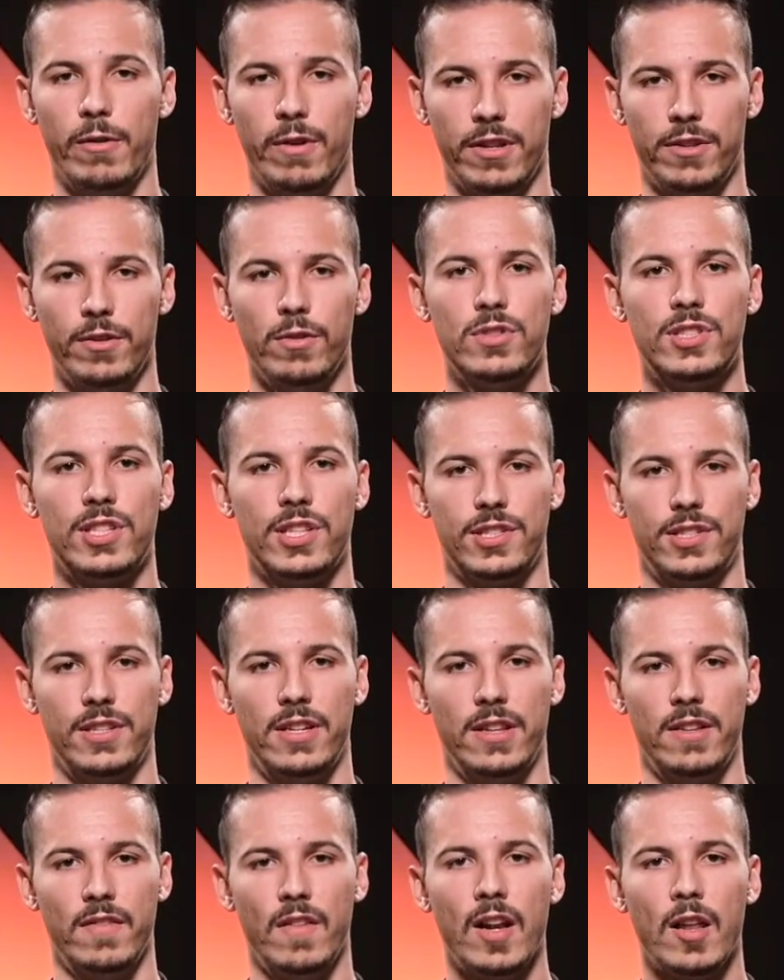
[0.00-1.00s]
reduces
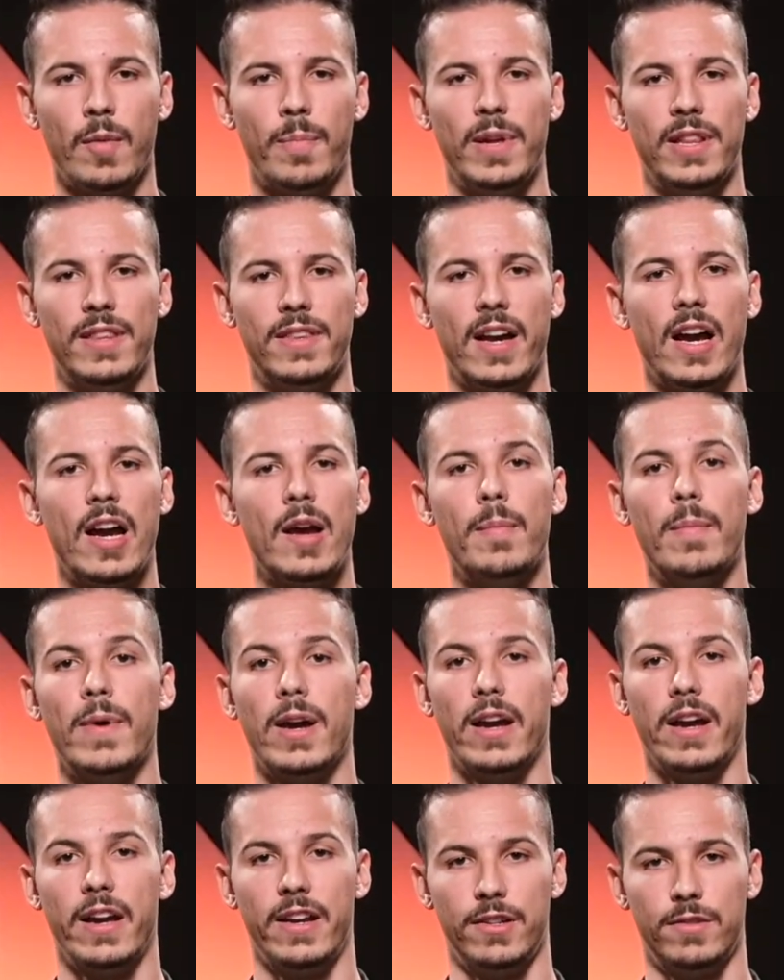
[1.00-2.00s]
the development time
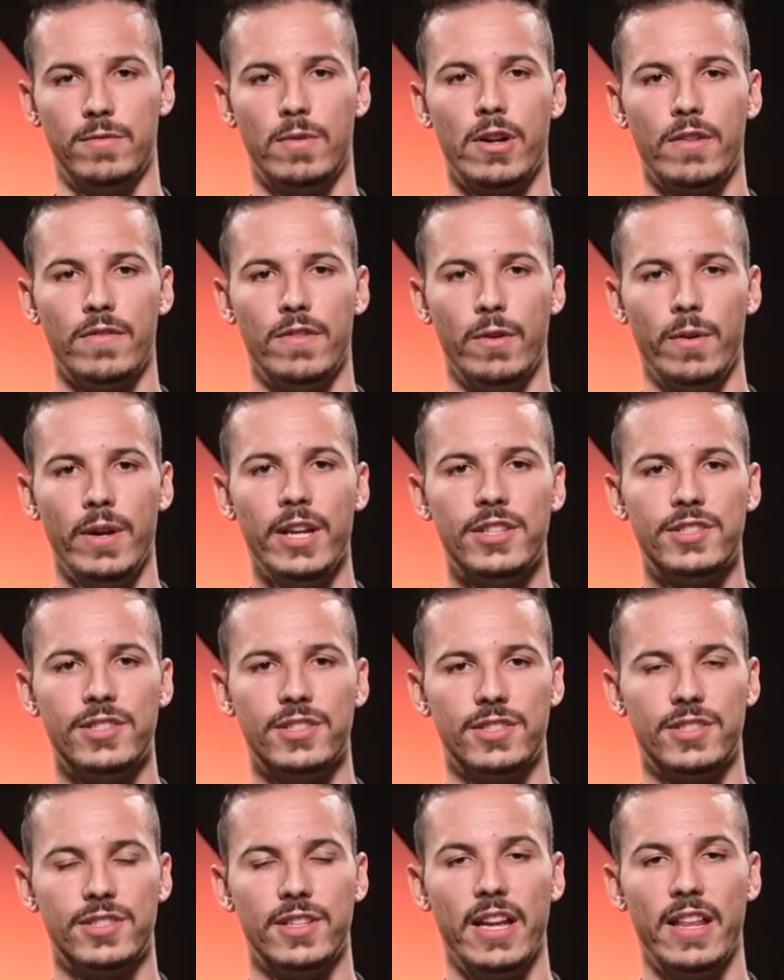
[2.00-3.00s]
and is one of the
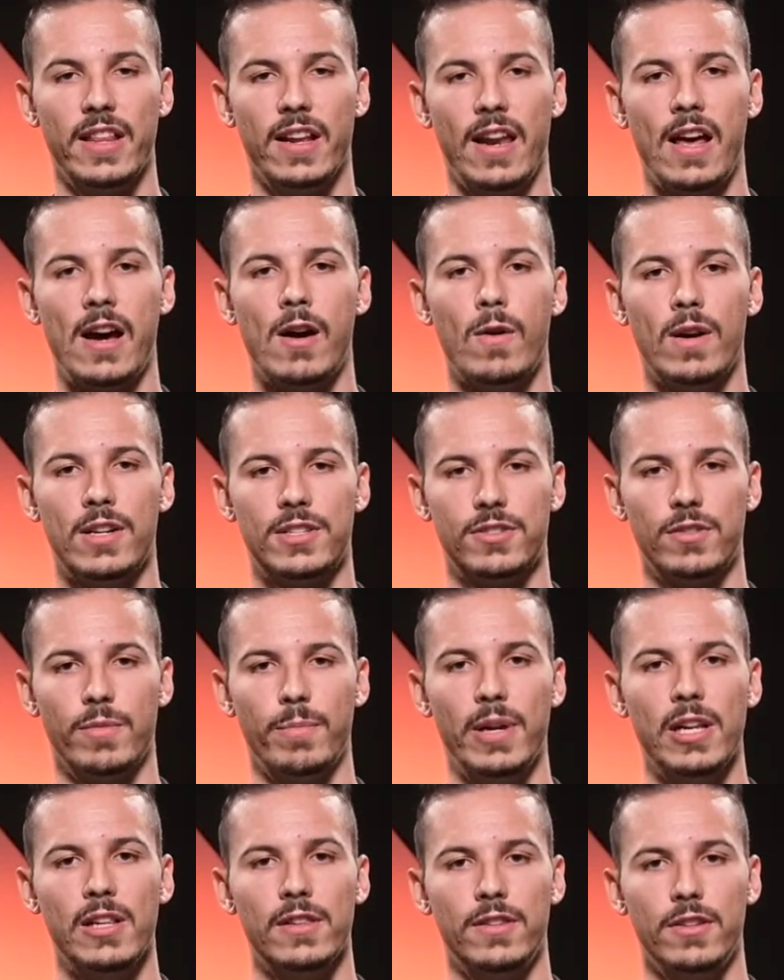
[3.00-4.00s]
reasons that allow us to
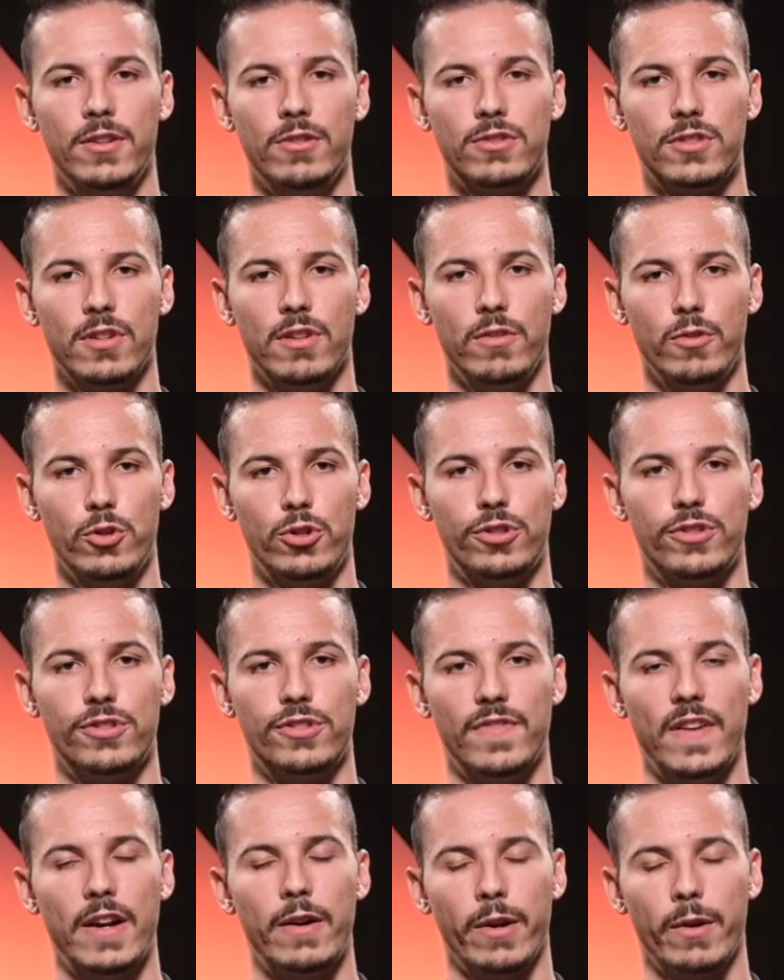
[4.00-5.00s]
build new solutions
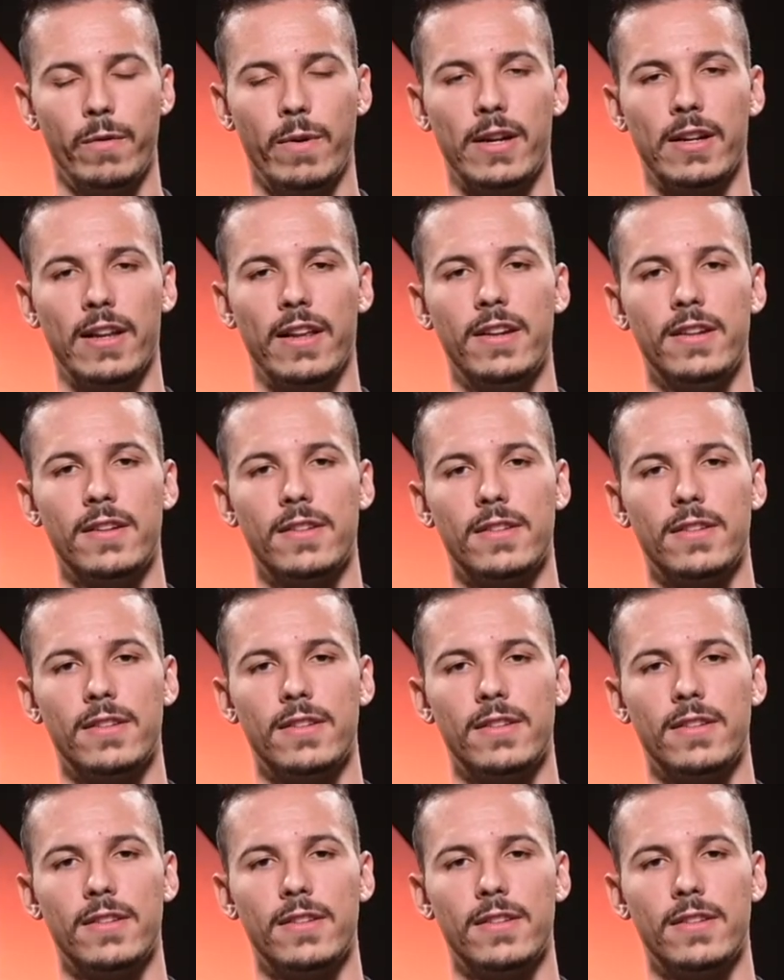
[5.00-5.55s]
very quickly.